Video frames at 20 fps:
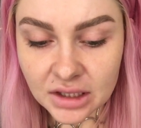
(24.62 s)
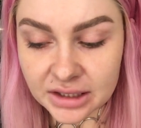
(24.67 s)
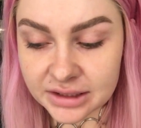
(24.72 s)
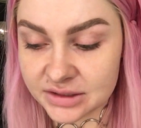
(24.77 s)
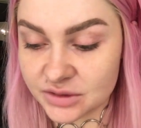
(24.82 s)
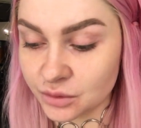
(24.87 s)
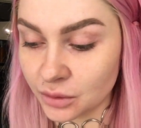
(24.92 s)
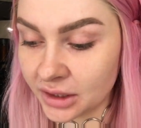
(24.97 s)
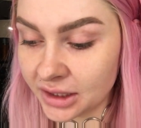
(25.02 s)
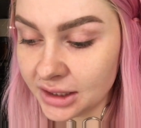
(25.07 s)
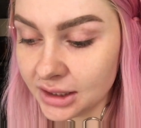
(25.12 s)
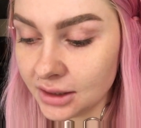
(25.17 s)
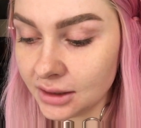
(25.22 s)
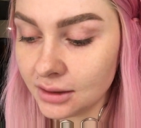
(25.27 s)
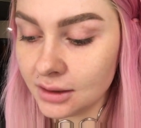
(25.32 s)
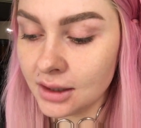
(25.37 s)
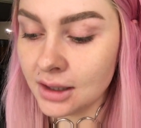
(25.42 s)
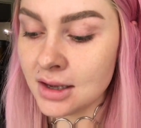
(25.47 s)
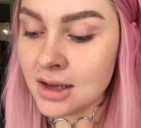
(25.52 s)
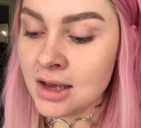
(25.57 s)
This one here.
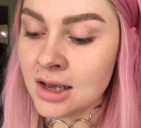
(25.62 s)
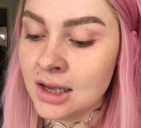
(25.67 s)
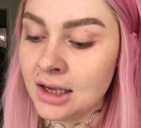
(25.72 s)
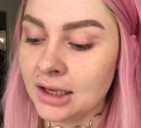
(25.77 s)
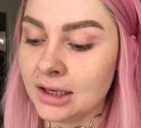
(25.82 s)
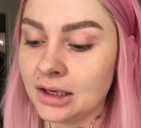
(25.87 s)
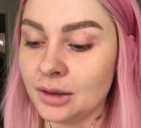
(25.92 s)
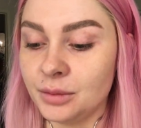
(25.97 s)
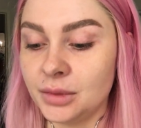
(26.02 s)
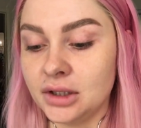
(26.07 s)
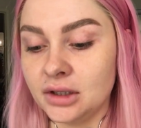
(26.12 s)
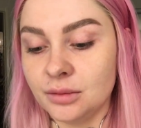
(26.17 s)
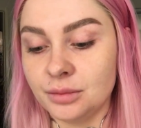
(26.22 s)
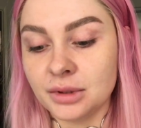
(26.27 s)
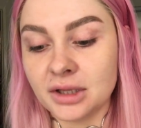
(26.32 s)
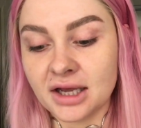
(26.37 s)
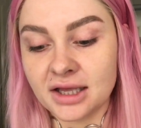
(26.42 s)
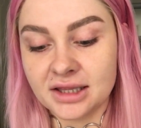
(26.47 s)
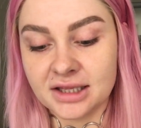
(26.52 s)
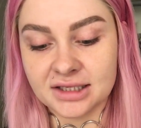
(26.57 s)
And I'm going to
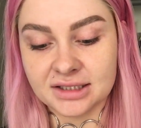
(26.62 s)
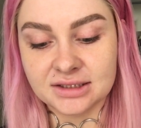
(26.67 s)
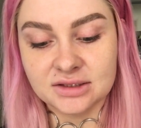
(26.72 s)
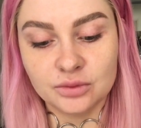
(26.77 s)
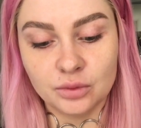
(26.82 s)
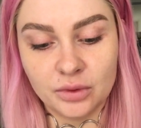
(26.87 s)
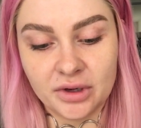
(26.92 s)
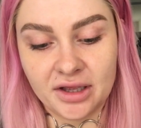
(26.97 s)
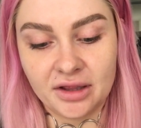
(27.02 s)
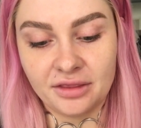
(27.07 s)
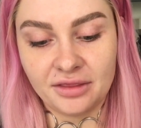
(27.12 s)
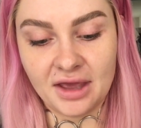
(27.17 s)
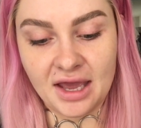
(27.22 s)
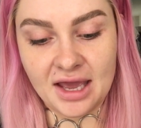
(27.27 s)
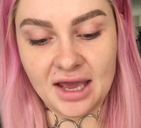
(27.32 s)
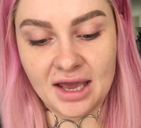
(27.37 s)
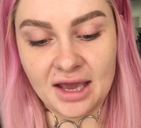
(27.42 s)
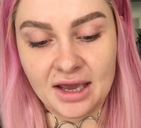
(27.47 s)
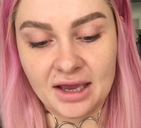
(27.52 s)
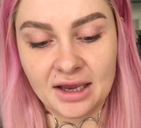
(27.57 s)
apply this with
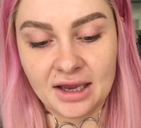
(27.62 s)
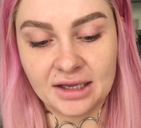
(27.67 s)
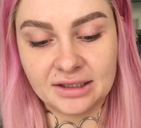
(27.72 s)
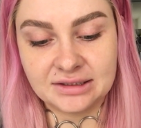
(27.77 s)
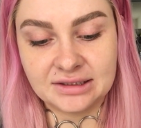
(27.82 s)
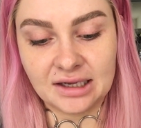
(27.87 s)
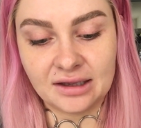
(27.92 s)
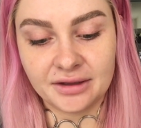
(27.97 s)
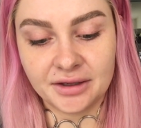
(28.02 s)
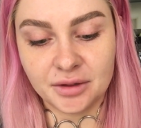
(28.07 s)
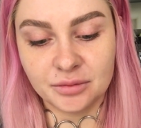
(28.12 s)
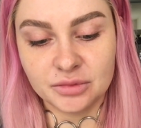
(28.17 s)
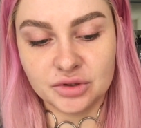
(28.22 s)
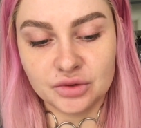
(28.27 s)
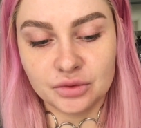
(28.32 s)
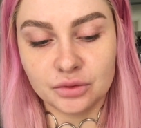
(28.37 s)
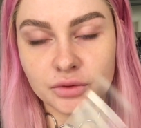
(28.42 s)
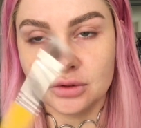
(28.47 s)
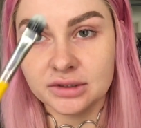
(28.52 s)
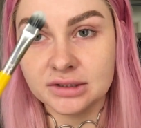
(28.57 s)
a Bdellium
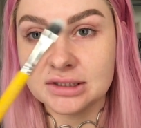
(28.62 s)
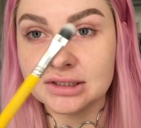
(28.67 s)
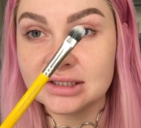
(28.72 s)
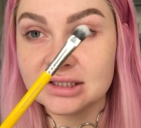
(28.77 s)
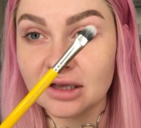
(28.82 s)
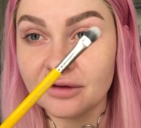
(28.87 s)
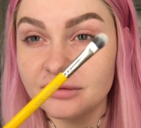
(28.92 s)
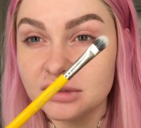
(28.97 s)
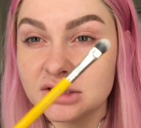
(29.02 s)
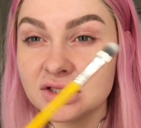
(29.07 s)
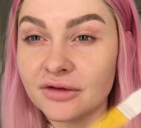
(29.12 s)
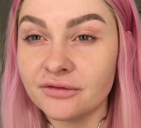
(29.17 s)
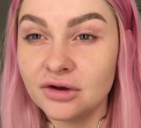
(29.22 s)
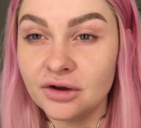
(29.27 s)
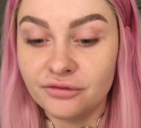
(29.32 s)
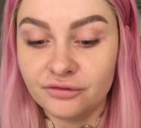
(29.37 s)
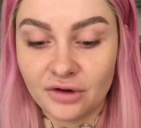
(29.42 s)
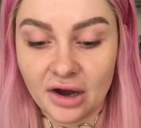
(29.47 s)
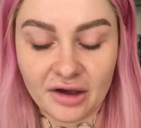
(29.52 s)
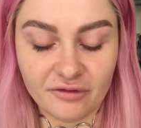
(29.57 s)
Tools
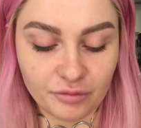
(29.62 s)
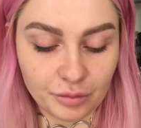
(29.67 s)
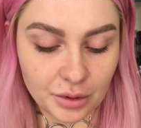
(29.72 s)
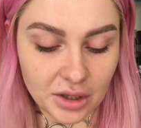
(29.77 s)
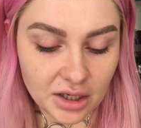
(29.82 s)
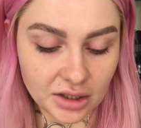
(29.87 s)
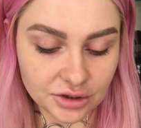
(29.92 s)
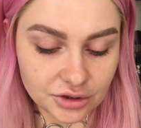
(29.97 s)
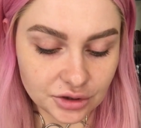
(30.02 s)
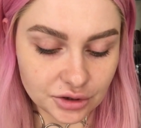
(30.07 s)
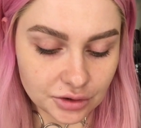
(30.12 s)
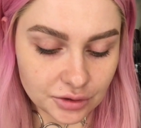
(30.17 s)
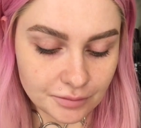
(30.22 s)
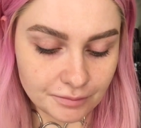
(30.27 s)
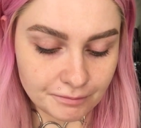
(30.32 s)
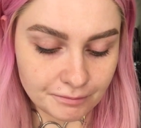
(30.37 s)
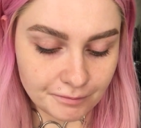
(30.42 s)
775 brush.